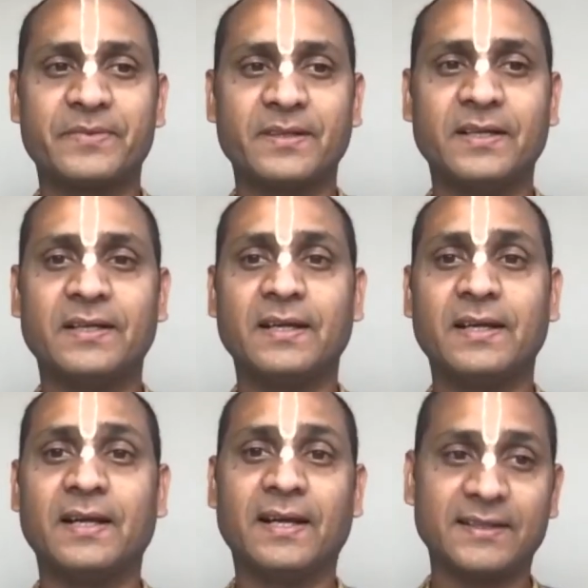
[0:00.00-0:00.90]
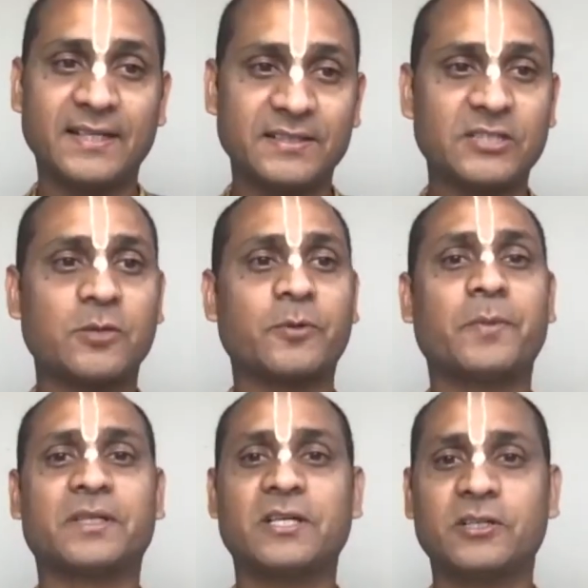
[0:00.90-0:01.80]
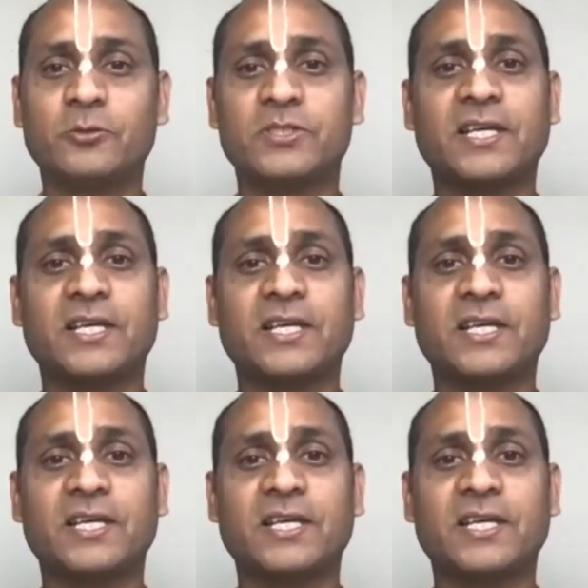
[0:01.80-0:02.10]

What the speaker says: Right? And then that's how Prabhupada continues